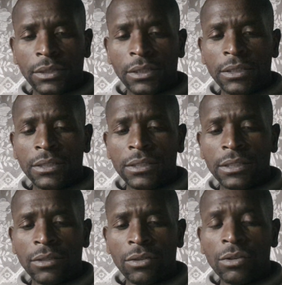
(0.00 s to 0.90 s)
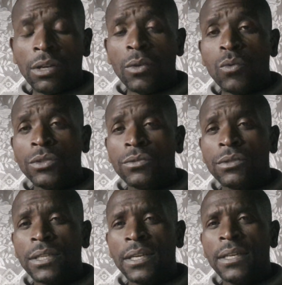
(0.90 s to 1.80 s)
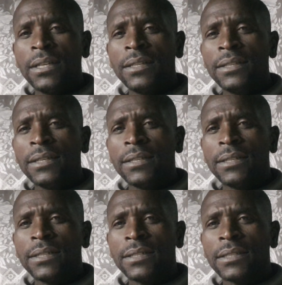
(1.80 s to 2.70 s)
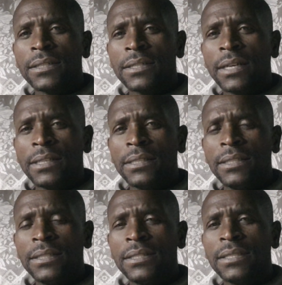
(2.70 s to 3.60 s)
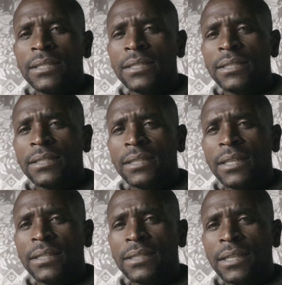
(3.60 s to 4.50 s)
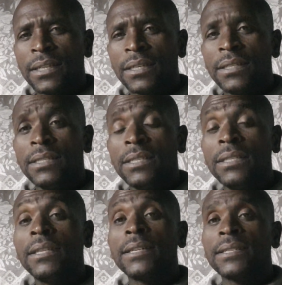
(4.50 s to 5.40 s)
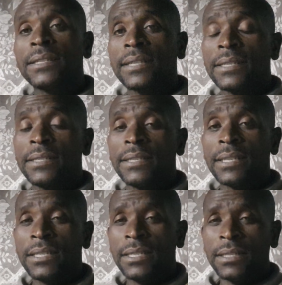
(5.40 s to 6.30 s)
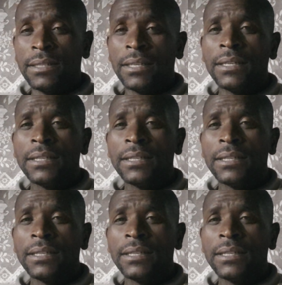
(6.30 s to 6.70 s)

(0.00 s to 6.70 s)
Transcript: And all I want to tell the candidates that indeed there is standardization